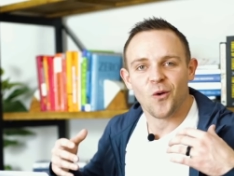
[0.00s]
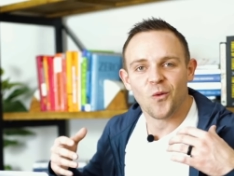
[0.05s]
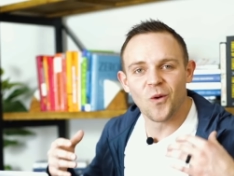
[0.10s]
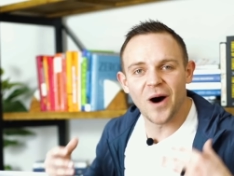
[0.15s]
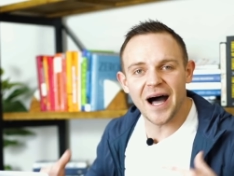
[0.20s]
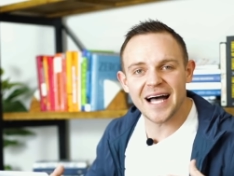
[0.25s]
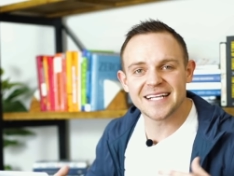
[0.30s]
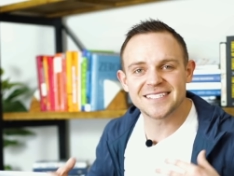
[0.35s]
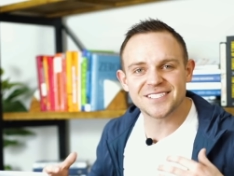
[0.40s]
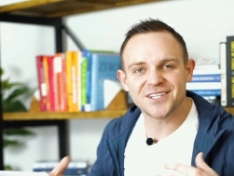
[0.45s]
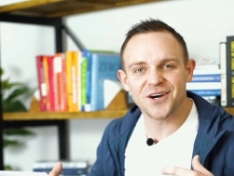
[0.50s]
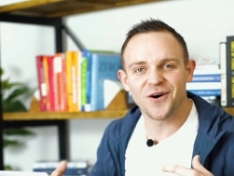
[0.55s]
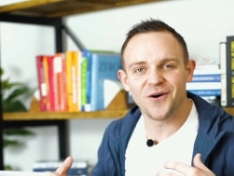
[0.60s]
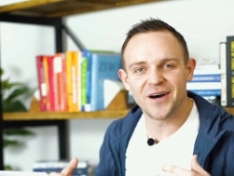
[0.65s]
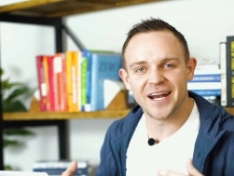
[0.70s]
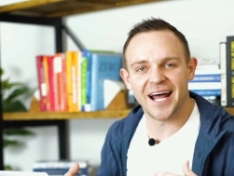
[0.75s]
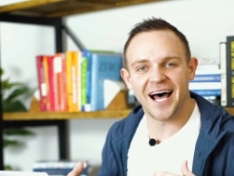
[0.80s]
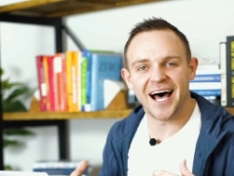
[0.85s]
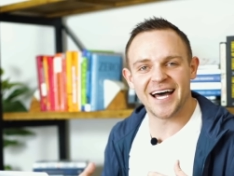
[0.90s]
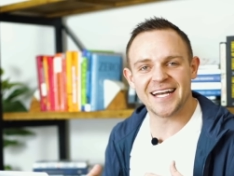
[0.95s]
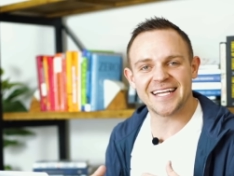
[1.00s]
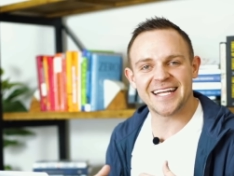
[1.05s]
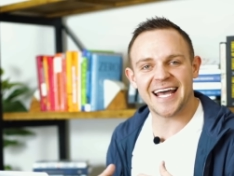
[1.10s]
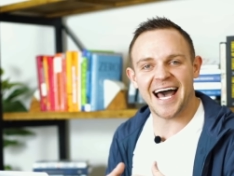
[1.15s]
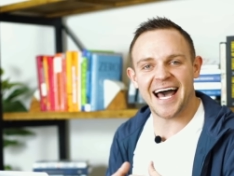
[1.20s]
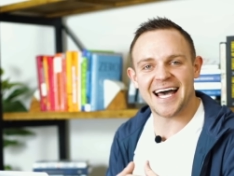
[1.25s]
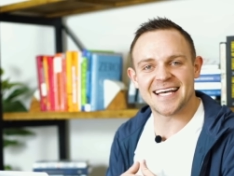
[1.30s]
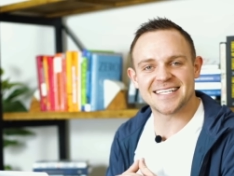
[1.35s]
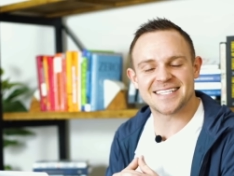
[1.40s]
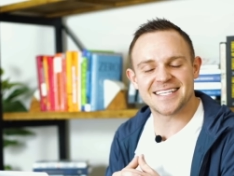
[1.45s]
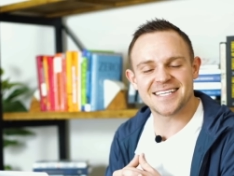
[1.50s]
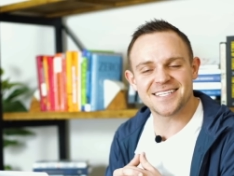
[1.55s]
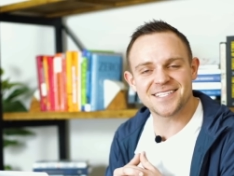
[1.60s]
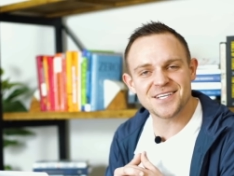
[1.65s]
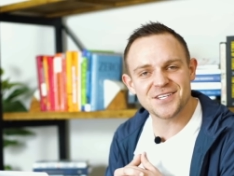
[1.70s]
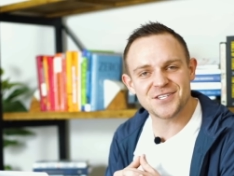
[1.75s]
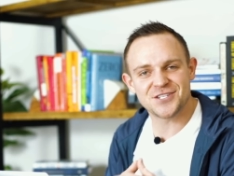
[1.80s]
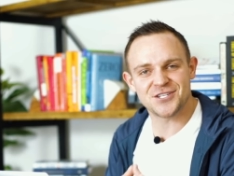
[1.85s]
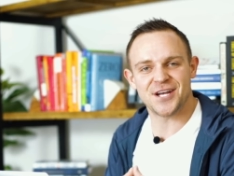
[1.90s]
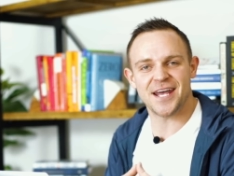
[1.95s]
What's going on guys?
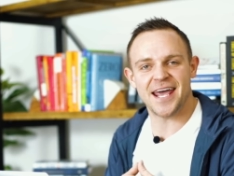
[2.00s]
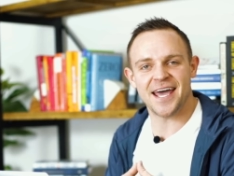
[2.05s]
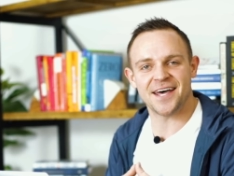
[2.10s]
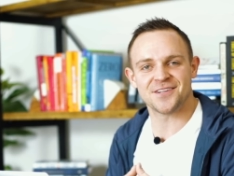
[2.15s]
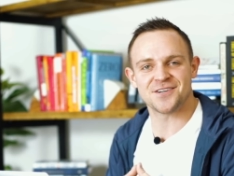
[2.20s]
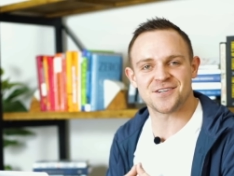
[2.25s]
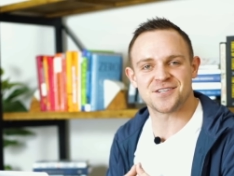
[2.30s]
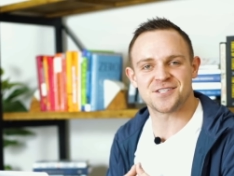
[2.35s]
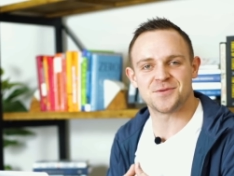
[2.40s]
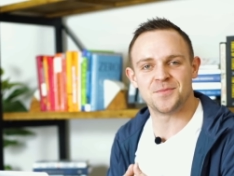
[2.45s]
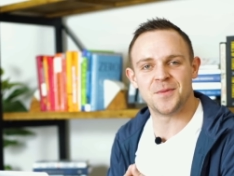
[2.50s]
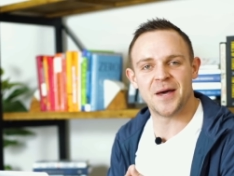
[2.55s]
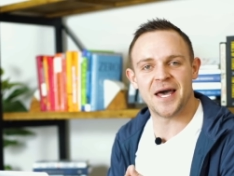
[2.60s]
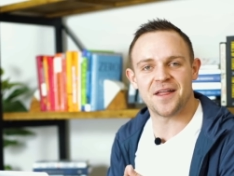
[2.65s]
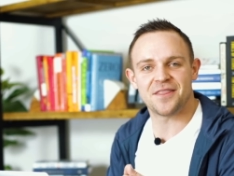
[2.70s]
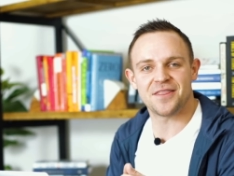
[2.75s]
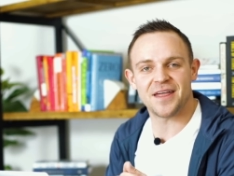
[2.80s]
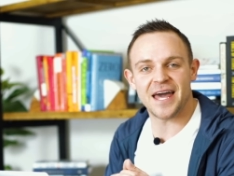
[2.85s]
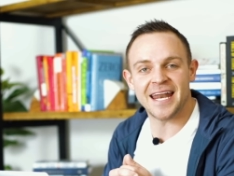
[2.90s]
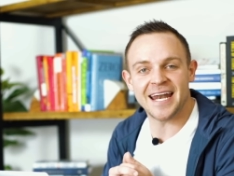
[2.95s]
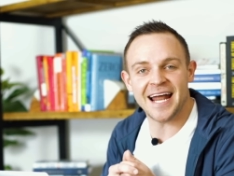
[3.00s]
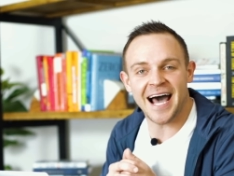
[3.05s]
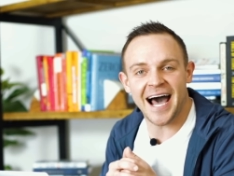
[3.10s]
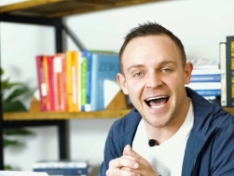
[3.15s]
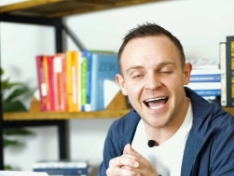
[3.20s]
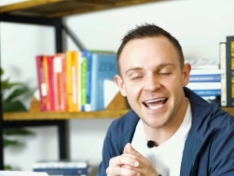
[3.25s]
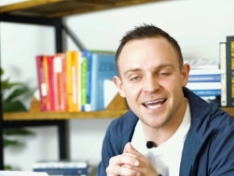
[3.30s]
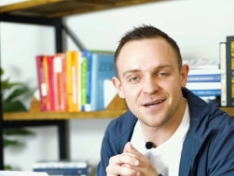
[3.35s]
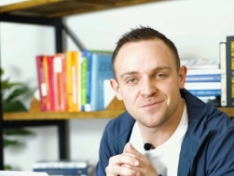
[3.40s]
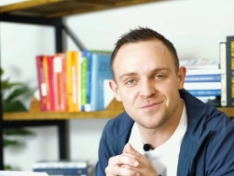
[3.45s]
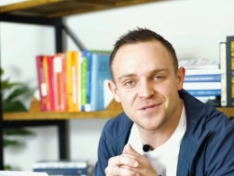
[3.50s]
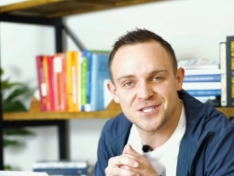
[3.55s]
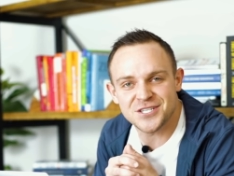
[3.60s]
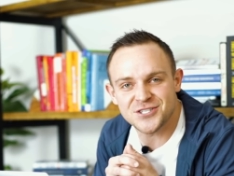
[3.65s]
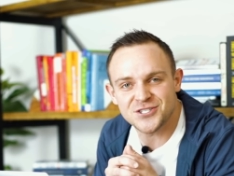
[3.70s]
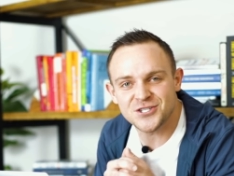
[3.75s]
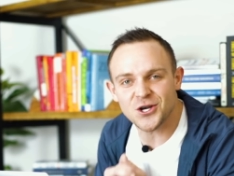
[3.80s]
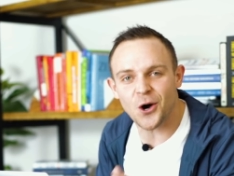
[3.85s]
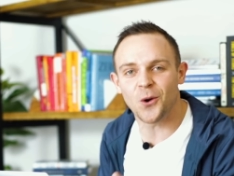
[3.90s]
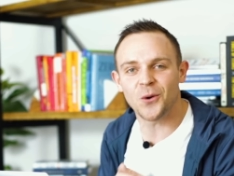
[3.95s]
This is Chandler Smith and I am
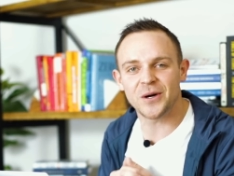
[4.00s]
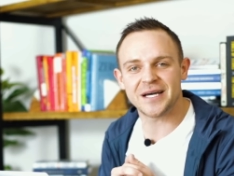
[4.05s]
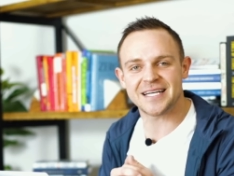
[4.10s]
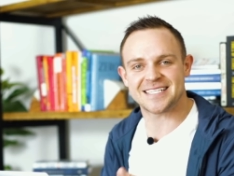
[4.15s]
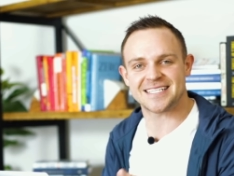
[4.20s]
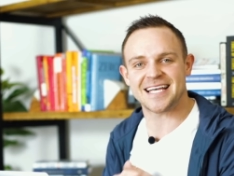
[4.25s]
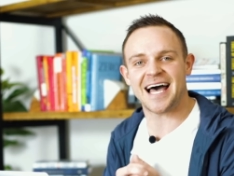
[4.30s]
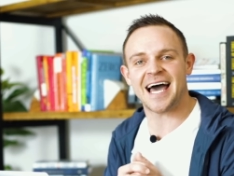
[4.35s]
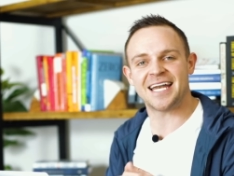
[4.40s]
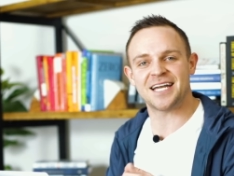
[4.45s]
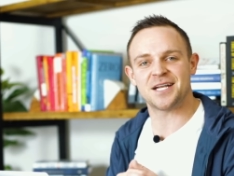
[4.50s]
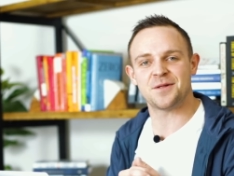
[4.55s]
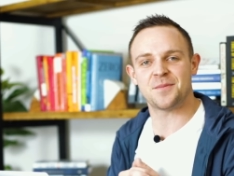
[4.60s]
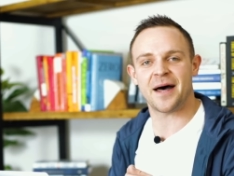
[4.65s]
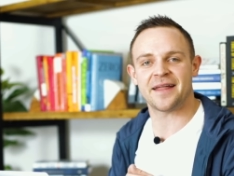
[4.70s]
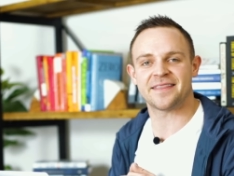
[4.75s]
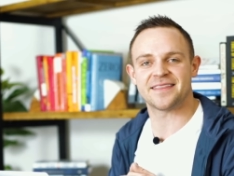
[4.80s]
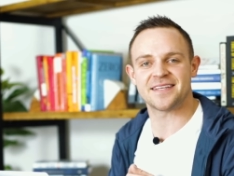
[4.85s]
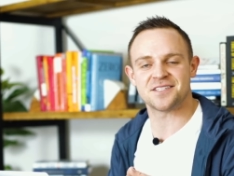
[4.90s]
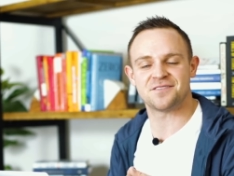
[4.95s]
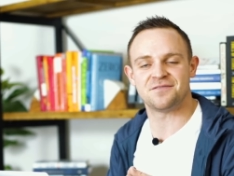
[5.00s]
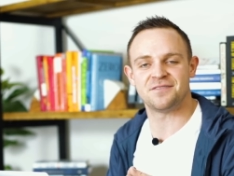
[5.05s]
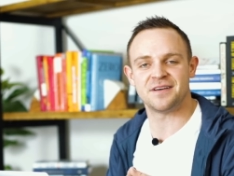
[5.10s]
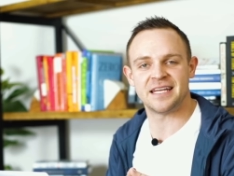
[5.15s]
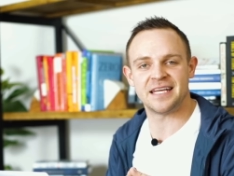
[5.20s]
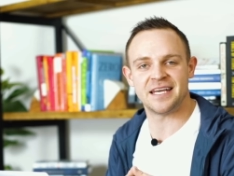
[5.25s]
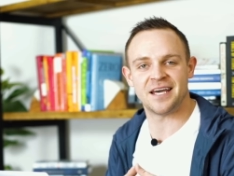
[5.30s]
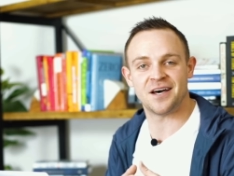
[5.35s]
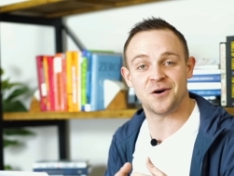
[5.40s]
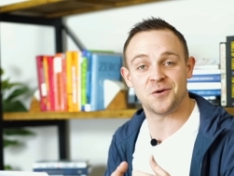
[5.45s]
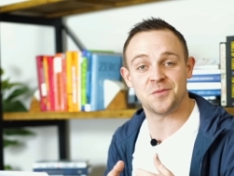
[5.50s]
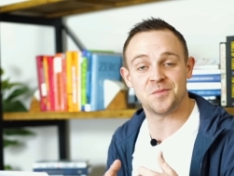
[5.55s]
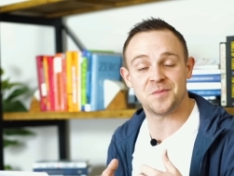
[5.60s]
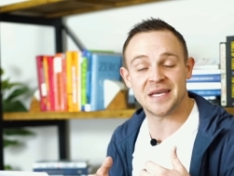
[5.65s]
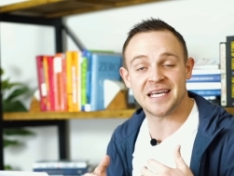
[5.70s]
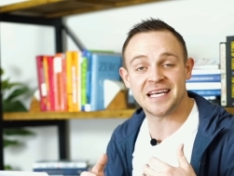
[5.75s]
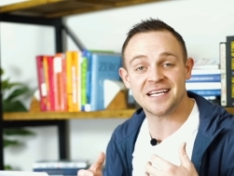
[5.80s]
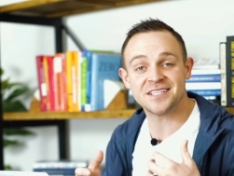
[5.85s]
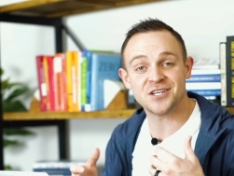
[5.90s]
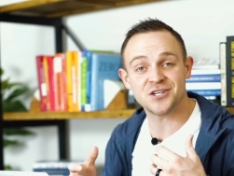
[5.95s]
so excited about this video
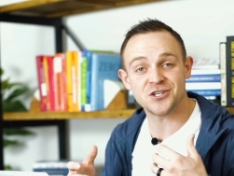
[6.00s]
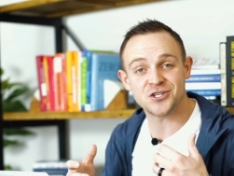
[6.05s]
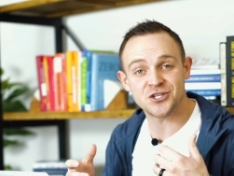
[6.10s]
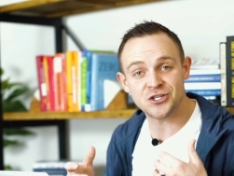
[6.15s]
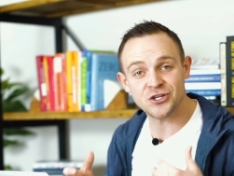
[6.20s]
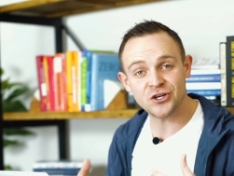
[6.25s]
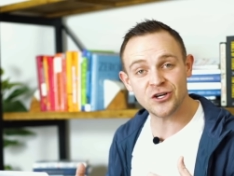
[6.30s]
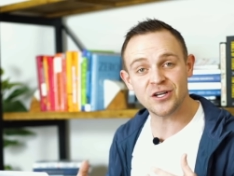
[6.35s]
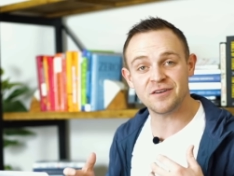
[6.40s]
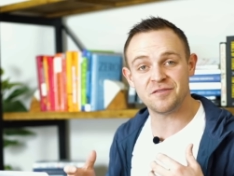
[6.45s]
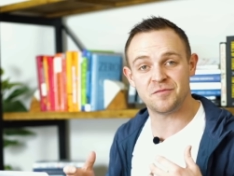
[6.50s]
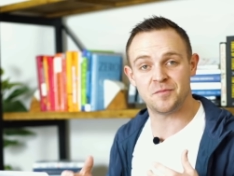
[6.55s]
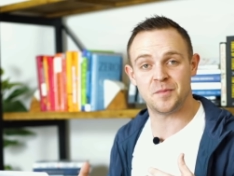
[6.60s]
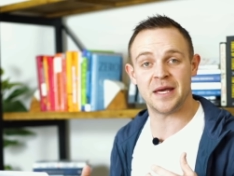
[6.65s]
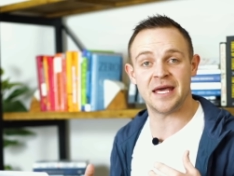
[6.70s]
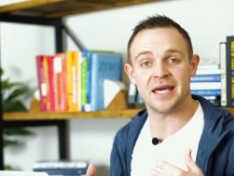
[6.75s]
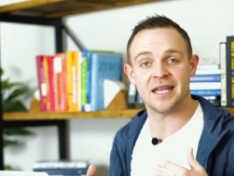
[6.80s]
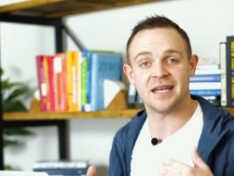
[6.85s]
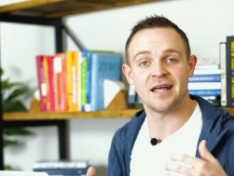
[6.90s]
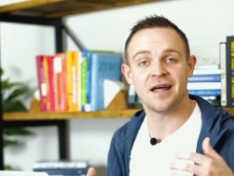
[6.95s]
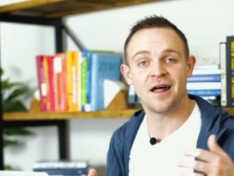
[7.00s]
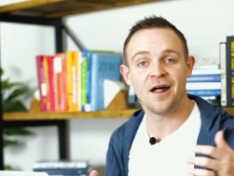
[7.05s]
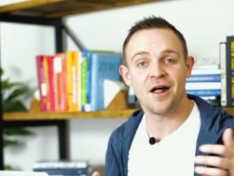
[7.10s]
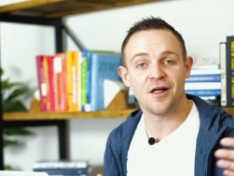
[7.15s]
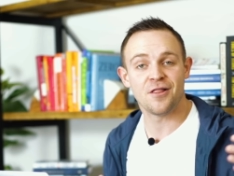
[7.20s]
because it should have been